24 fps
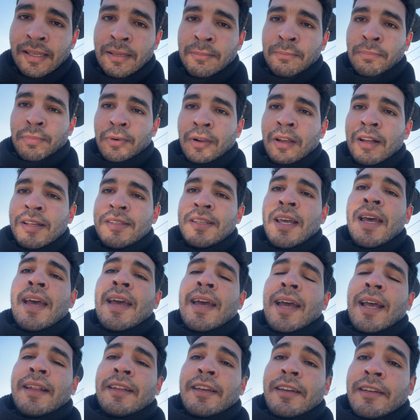in price
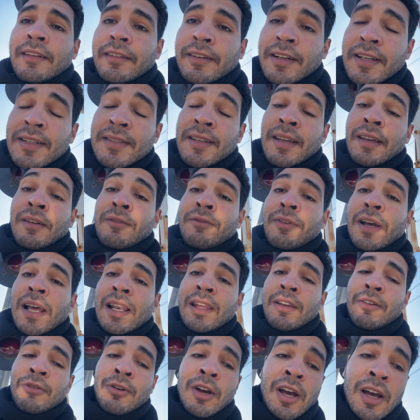and increasing in
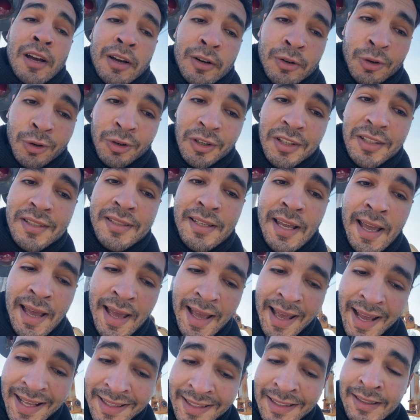value. Rolex
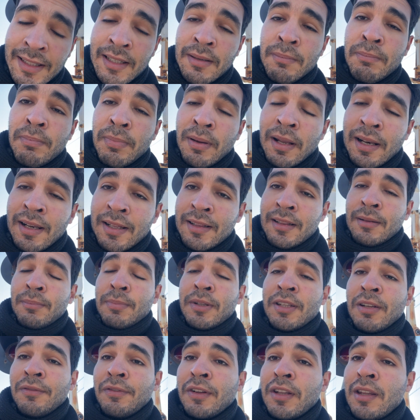had a dip, a little
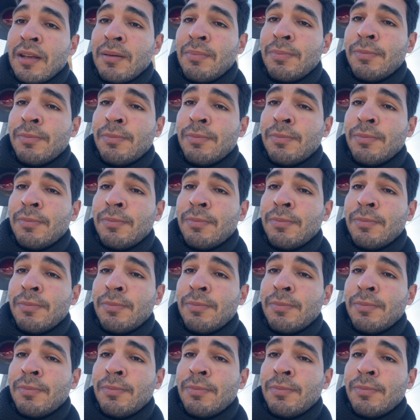bit of a dip